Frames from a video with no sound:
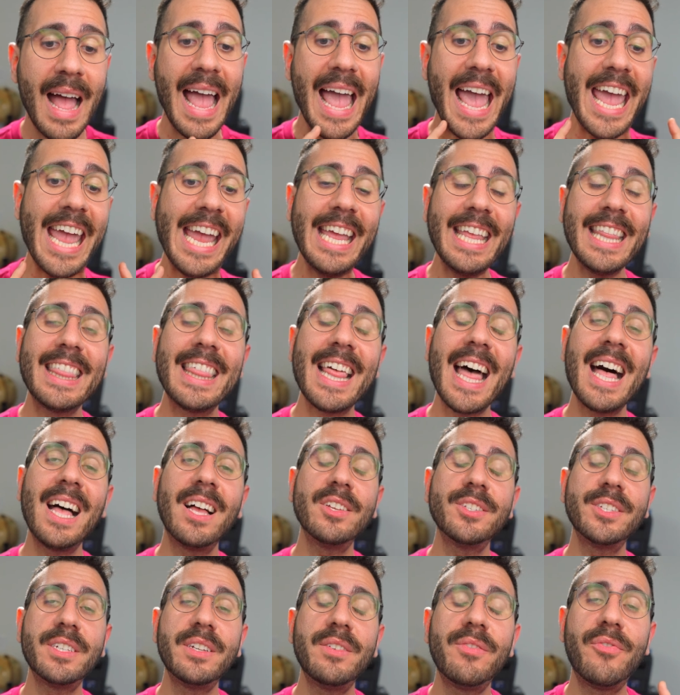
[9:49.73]

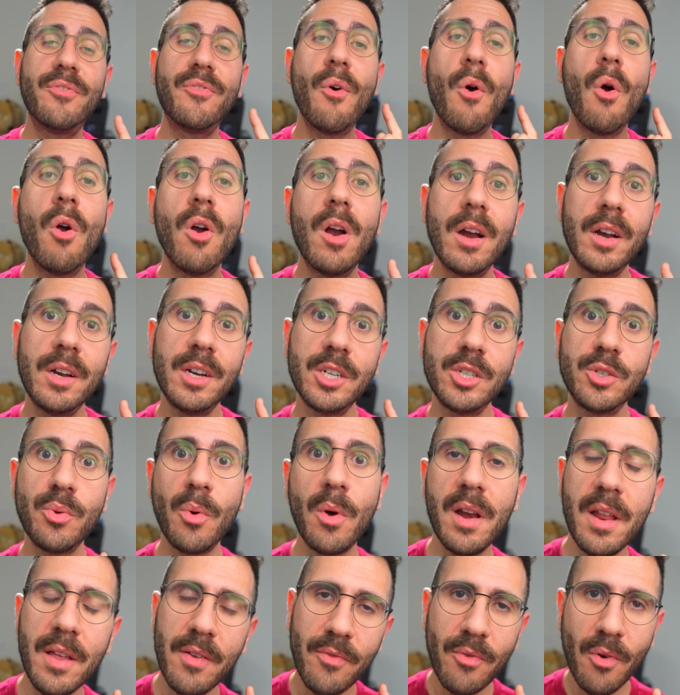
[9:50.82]

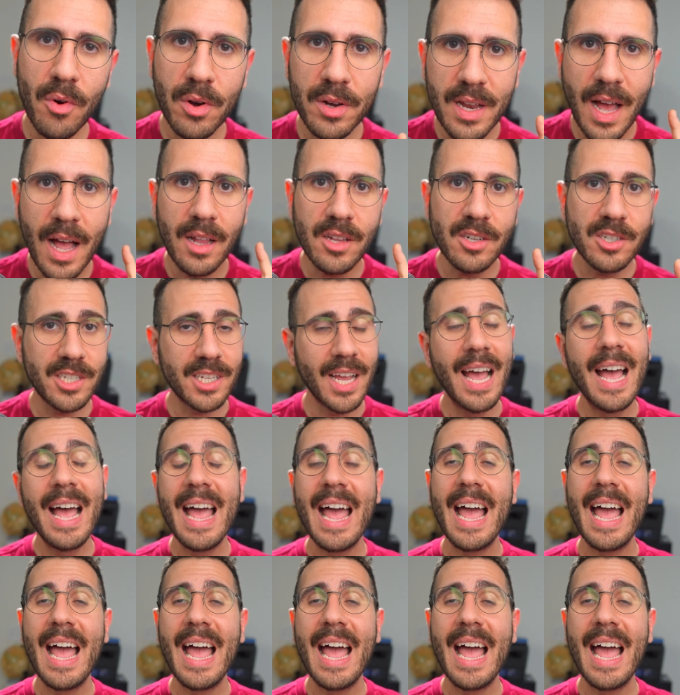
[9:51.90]
$8,424.